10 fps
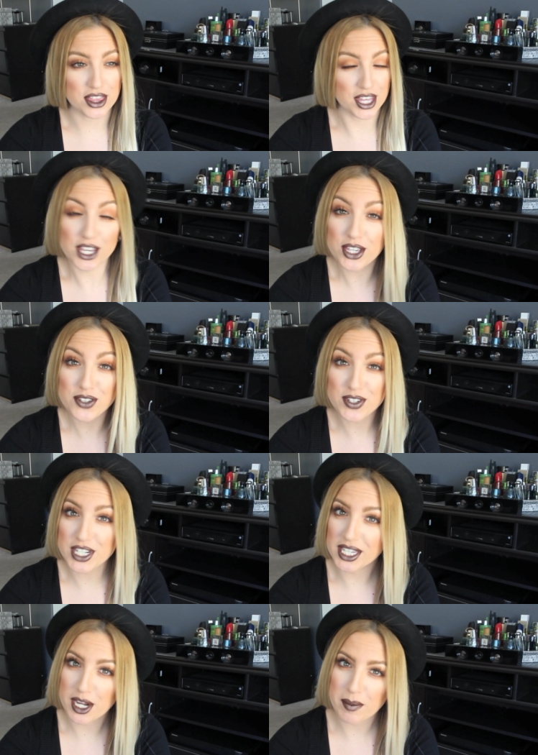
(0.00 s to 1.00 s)
Thank you for
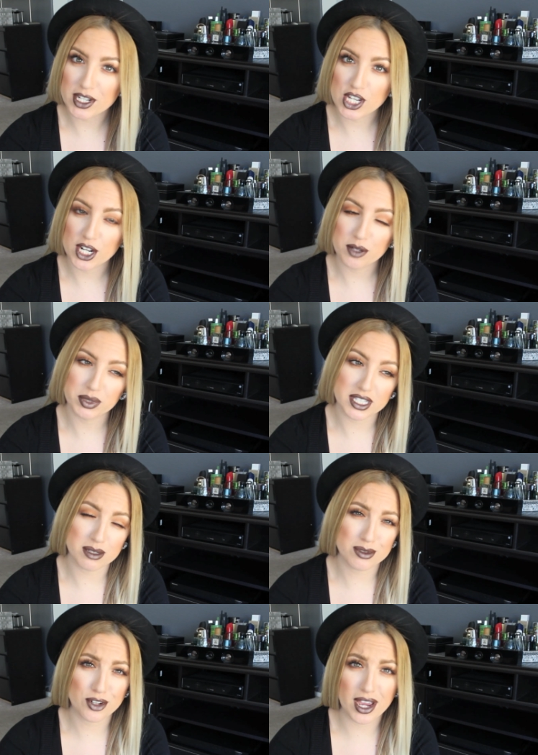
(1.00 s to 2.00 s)
checking out my channel. Please
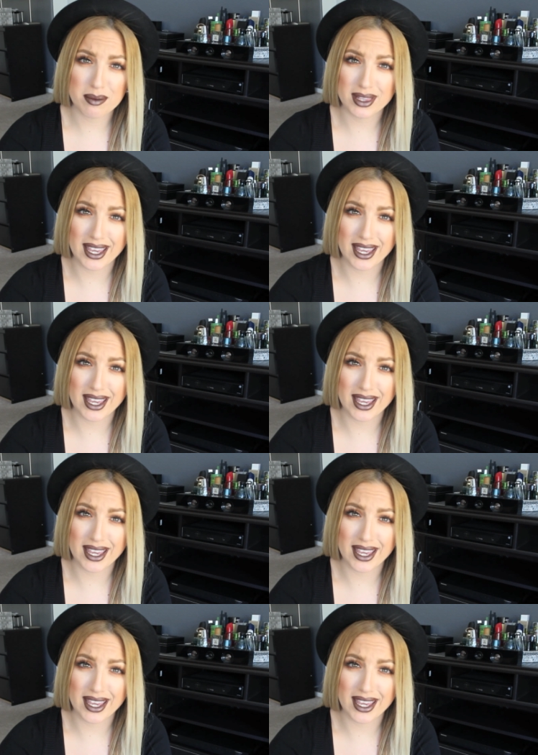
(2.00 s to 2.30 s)
subscribe,